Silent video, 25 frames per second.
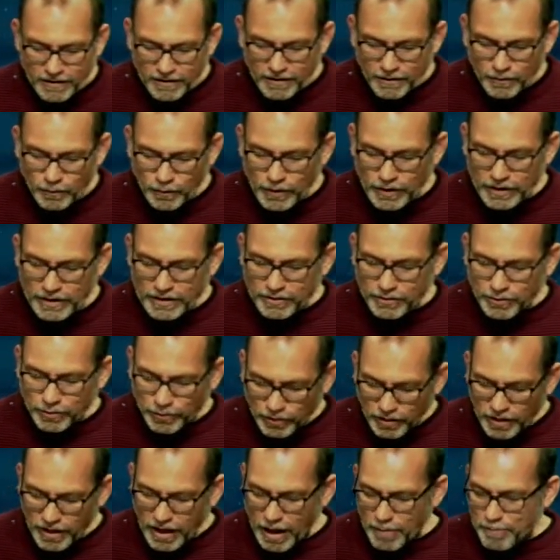was
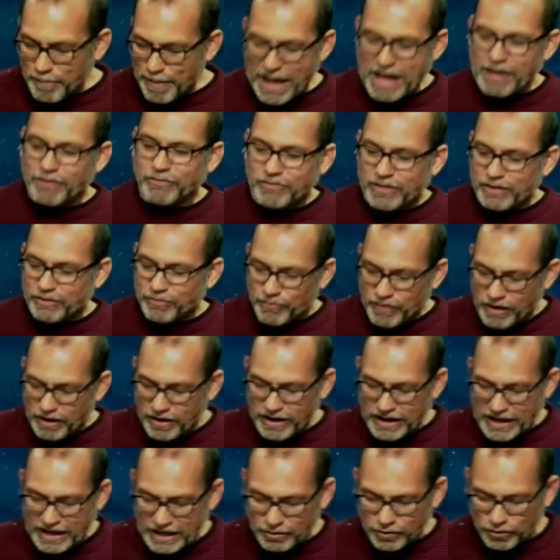about this
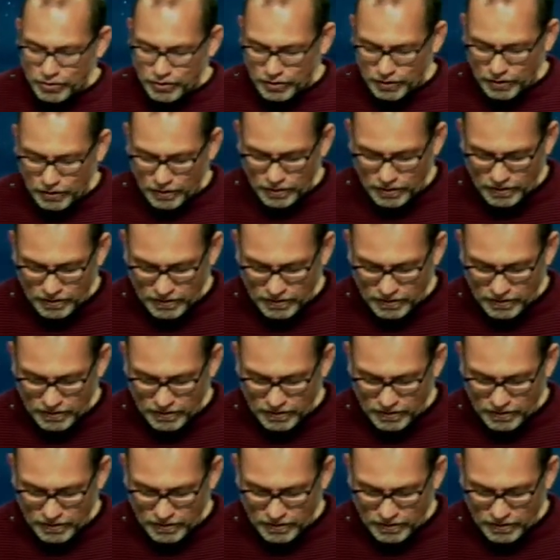very issue.